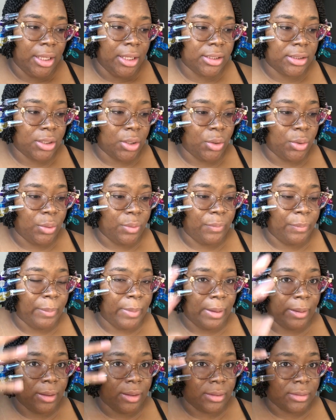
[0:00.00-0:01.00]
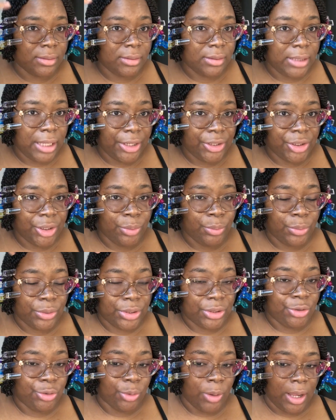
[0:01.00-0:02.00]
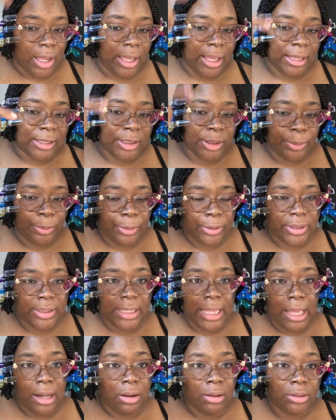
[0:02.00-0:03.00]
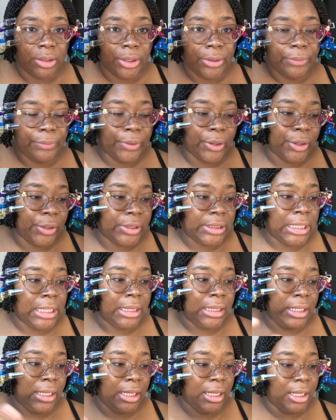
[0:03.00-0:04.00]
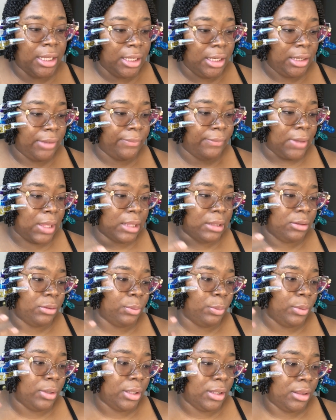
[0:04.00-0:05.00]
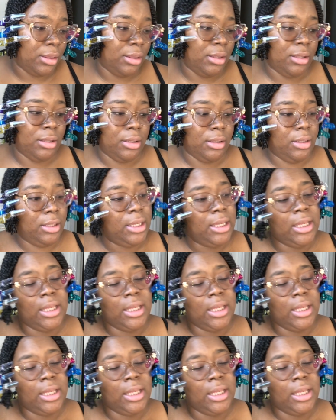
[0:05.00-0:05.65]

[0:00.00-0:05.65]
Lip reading: So if my section was dry, spritz that on there first, and then followed with the